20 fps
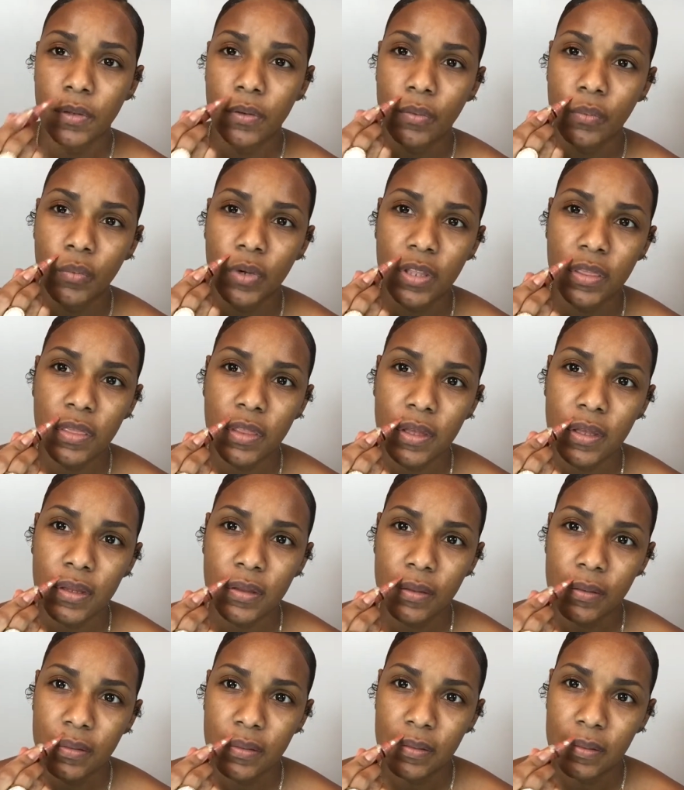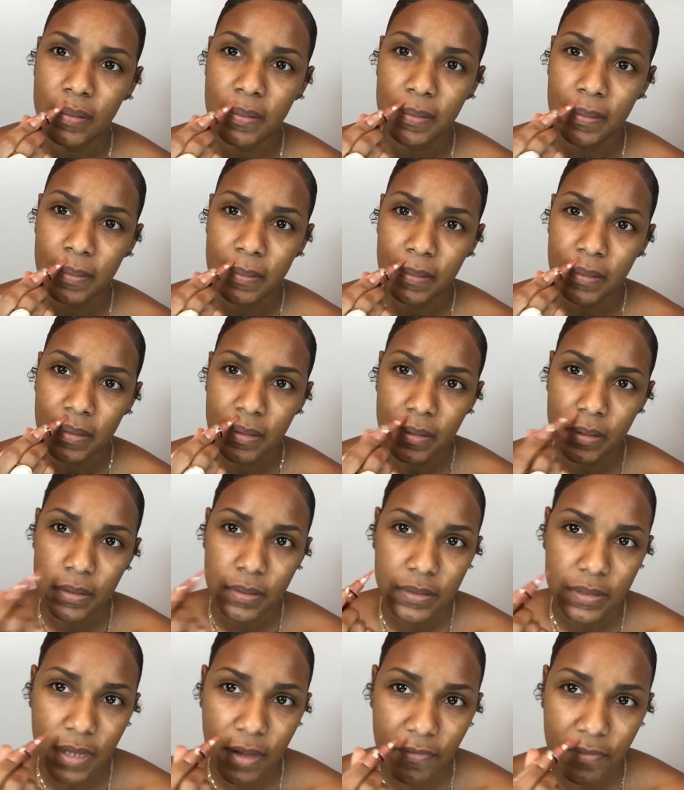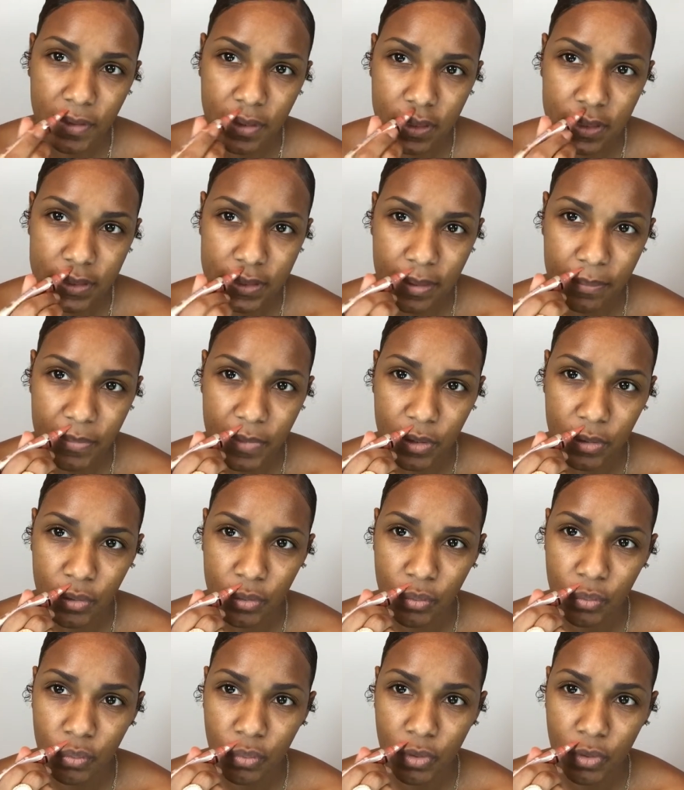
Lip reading: with it. Definitely something you